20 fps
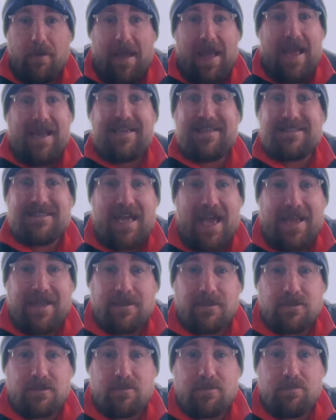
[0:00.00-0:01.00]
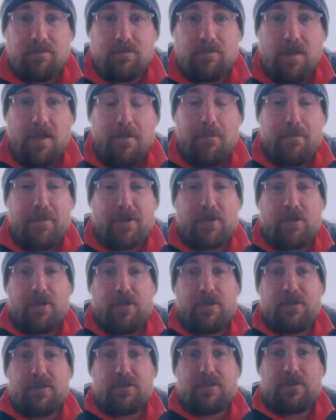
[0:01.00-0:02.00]
8 days,
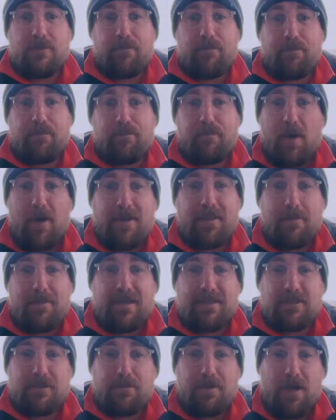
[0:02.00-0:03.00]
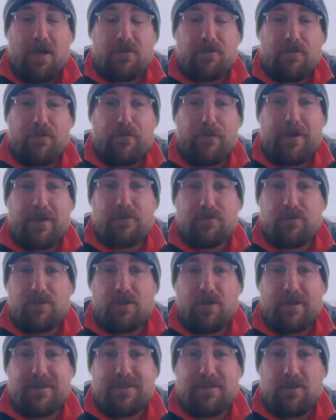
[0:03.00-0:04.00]
because buying the Magic Pass for
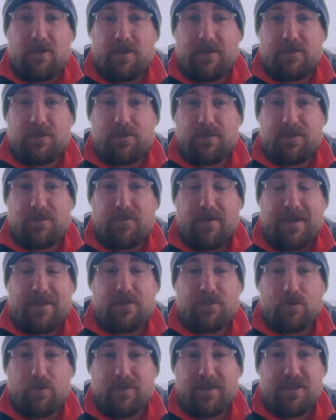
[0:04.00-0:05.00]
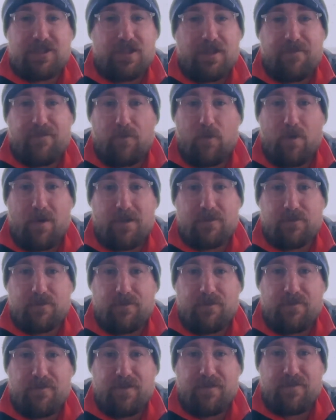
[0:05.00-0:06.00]
399 Swiss francs, or this year
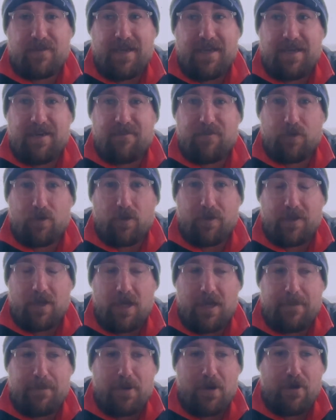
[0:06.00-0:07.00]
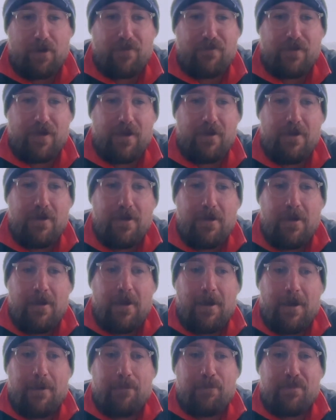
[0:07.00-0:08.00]
415 if you got the early bird offer,
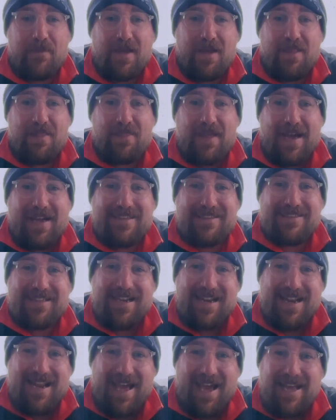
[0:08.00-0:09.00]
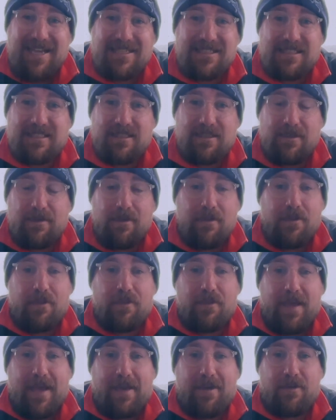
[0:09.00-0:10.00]
that is less
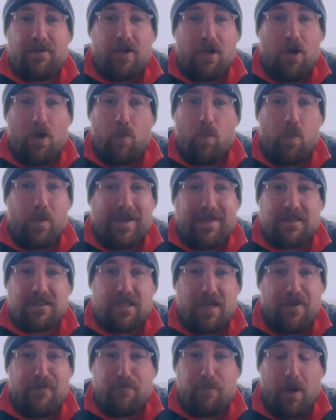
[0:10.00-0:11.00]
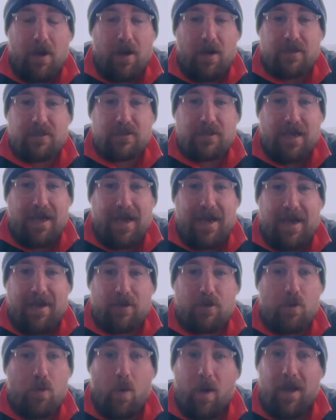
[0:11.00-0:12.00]
than a week's lift pass
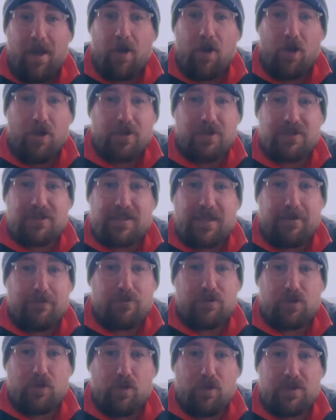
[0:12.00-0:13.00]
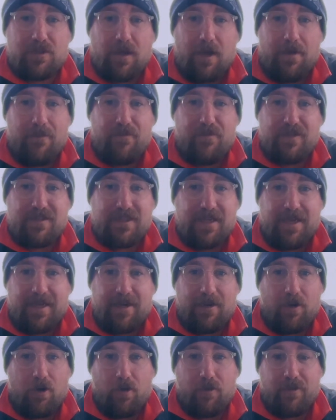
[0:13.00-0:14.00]
at quite a lot of the ski resorts that I'm
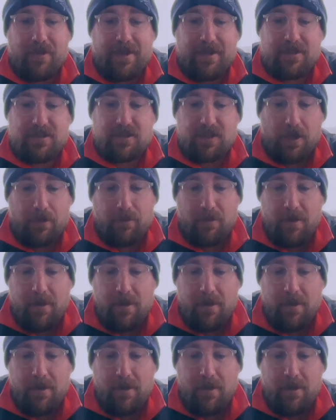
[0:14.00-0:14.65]
visiting on this. So